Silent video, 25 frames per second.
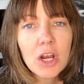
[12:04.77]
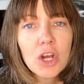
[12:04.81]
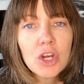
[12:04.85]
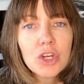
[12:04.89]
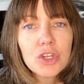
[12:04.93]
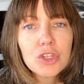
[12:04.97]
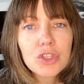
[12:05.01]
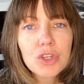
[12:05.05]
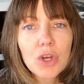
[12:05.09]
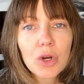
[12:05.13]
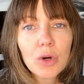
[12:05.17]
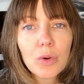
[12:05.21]

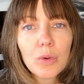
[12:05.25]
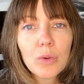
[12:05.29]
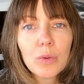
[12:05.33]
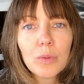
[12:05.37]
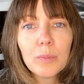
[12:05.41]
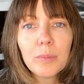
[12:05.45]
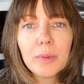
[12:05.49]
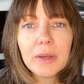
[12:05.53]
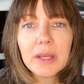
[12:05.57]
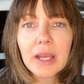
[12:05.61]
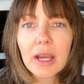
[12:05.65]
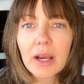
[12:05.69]
So
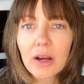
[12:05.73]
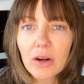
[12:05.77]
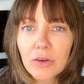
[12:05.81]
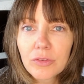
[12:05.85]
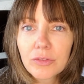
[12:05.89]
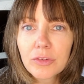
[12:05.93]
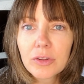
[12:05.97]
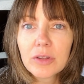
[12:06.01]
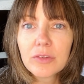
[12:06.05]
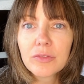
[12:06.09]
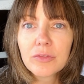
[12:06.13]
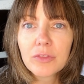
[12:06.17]
be
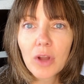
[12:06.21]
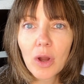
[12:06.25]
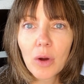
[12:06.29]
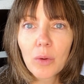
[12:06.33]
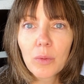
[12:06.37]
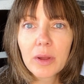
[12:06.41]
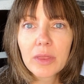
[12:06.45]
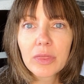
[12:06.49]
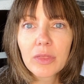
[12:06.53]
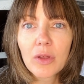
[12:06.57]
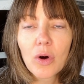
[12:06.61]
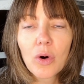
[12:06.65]
careful of
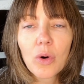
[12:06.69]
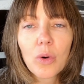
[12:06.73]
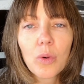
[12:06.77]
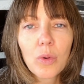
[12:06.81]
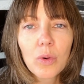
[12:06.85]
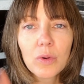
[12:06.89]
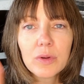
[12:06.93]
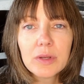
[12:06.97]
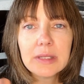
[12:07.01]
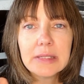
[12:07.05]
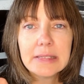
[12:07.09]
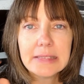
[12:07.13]
going the
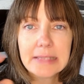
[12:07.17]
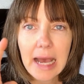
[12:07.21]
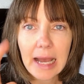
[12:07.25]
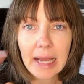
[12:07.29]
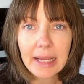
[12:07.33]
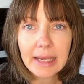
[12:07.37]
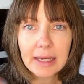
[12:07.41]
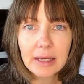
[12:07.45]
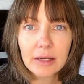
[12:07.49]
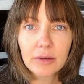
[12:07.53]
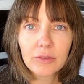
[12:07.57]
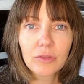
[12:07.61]
whole
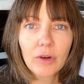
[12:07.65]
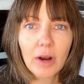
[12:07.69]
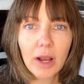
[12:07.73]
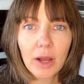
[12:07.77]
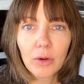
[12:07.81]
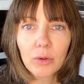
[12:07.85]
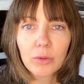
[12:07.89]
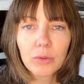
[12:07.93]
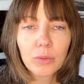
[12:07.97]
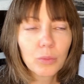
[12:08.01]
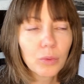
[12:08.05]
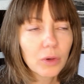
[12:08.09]
diet
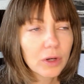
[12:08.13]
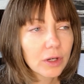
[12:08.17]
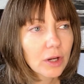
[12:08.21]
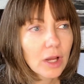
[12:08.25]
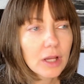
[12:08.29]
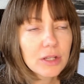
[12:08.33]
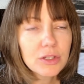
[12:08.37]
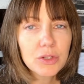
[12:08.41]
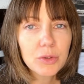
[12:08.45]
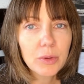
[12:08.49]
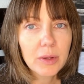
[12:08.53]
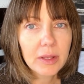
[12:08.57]
route. We're
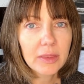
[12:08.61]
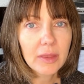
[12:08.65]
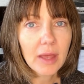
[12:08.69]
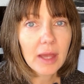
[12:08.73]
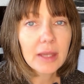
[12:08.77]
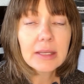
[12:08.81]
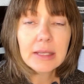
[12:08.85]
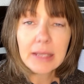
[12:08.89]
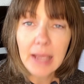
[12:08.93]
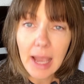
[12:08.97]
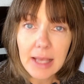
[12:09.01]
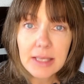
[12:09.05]
not doing
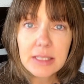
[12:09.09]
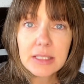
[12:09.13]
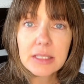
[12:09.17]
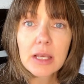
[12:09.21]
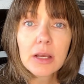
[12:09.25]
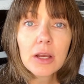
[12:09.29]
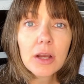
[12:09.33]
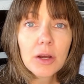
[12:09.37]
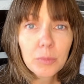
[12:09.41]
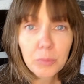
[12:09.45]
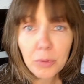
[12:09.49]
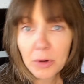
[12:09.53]
that. Yes,
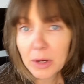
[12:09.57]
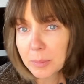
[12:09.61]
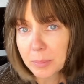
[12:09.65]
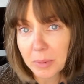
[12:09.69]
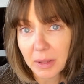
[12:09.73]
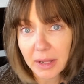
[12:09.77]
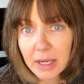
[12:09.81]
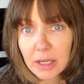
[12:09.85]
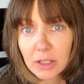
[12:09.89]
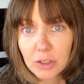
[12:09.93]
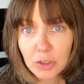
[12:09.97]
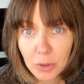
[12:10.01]

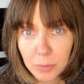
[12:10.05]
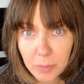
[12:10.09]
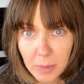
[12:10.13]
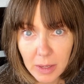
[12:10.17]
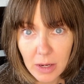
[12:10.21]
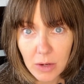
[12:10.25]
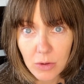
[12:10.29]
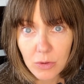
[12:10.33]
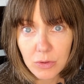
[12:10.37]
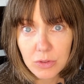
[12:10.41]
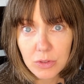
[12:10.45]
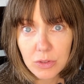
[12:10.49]
pre-plan your
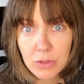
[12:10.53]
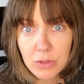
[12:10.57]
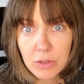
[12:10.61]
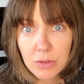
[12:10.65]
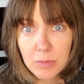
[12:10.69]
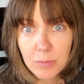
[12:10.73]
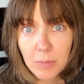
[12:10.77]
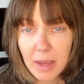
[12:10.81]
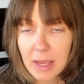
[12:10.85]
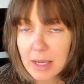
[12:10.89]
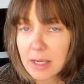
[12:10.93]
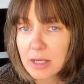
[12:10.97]
meals.
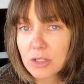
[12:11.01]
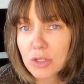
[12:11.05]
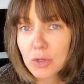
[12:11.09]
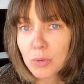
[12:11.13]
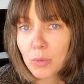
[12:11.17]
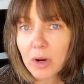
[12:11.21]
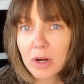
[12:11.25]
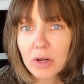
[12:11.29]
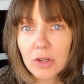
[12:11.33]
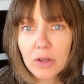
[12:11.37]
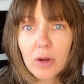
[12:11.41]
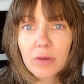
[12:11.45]
Make it to
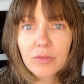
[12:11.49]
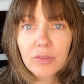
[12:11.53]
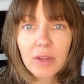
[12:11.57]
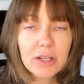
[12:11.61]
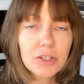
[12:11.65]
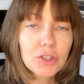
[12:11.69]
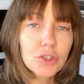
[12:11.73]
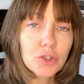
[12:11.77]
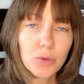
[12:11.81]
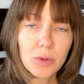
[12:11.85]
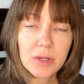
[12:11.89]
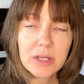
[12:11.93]
where you have
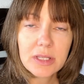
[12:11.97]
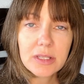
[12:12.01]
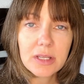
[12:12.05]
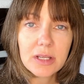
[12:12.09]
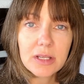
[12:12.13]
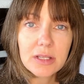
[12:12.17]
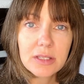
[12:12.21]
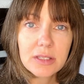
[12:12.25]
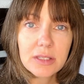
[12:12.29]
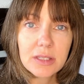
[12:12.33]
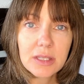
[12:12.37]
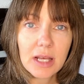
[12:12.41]
less
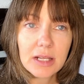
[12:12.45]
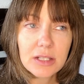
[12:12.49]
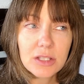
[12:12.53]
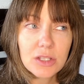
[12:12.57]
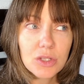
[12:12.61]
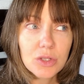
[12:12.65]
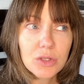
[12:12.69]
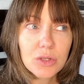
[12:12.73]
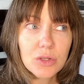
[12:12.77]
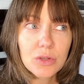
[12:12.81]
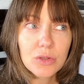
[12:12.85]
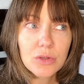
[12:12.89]
choices.
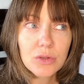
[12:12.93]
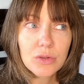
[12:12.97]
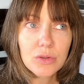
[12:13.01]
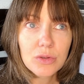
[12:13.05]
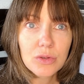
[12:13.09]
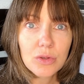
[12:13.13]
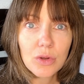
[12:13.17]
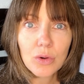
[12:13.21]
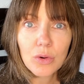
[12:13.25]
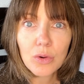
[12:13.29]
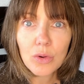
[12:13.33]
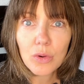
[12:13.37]
That's
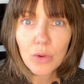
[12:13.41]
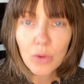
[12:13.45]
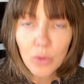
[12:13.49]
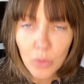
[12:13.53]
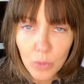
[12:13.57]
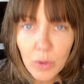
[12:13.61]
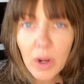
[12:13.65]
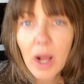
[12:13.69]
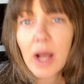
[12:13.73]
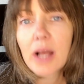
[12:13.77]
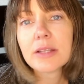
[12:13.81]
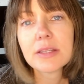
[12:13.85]
the
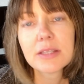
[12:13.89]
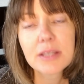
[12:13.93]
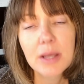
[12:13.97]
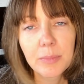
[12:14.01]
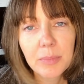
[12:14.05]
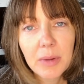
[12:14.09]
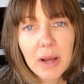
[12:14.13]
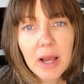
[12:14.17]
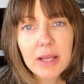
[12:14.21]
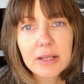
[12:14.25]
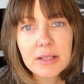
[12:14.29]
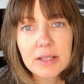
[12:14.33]
whole concept
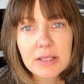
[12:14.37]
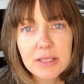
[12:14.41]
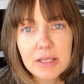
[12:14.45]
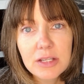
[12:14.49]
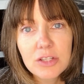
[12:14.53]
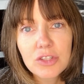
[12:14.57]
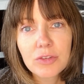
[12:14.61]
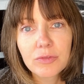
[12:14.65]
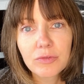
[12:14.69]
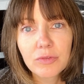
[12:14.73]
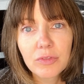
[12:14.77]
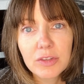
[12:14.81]
behind
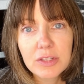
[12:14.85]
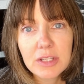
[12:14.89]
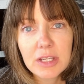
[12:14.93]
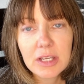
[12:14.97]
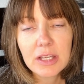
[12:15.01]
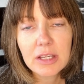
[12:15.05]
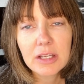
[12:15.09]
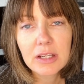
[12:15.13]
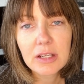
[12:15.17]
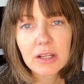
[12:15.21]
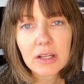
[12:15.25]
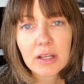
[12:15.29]
decision
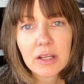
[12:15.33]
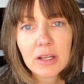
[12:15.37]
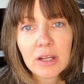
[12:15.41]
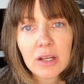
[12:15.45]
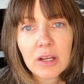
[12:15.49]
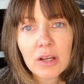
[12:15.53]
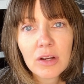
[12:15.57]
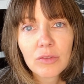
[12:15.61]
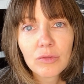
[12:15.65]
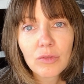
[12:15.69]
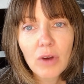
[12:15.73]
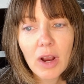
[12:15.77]
fatigue,
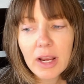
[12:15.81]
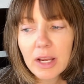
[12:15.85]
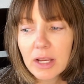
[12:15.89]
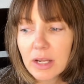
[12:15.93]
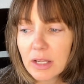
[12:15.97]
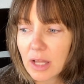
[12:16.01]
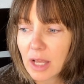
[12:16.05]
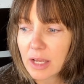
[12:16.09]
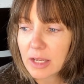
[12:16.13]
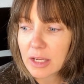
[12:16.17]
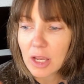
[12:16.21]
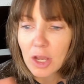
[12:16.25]
right?
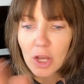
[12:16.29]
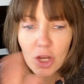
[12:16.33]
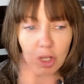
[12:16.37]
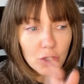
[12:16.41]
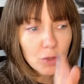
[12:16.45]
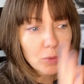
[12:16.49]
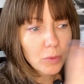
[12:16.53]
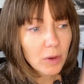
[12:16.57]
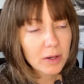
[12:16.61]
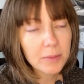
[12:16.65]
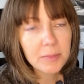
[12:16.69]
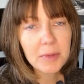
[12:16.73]
Like,
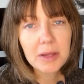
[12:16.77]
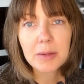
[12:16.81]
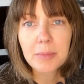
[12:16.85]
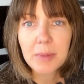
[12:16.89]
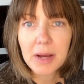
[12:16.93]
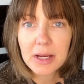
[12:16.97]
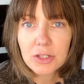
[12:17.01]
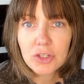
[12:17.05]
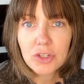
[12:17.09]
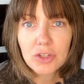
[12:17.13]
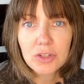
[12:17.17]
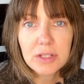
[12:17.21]
you want to
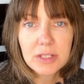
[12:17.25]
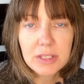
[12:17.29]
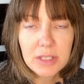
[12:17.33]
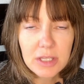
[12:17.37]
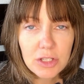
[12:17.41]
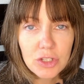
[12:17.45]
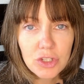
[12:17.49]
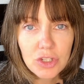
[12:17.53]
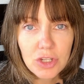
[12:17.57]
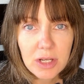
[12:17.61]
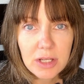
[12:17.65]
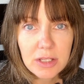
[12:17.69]
minimize your
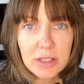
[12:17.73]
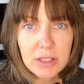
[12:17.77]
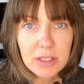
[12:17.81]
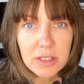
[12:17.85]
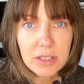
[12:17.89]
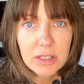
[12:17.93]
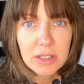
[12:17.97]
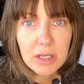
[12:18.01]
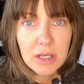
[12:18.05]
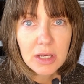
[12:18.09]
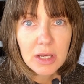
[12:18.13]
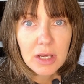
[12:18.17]

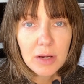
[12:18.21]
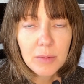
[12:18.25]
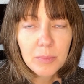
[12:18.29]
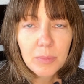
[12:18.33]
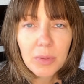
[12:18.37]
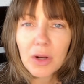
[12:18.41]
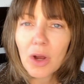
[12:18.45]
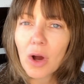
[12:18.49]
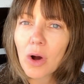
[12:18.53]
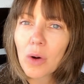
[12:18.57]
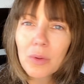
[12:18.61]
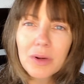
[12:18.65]
decisions.
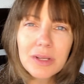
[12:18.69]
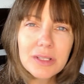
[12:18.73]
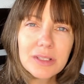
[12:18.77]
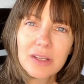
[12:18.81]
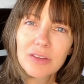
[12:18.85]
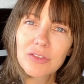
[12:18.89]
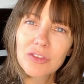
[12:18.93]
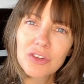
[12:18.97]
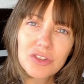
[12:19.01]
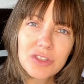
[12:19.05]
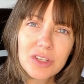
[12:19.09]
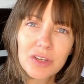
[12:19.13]
But always
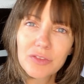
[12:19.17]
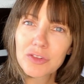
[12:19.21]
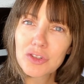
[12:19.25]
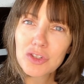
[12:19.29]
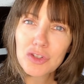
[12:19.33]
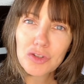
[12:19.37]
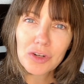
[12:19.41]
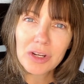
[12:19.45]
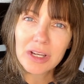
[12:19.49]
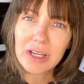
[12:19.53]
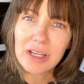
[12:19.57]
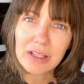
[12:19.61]
give yourself a
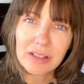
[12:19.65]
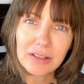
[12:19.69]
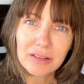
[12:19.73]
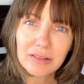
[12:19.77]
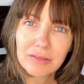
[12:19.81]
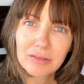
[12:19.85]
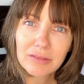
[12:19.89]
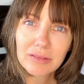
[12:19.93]
treat,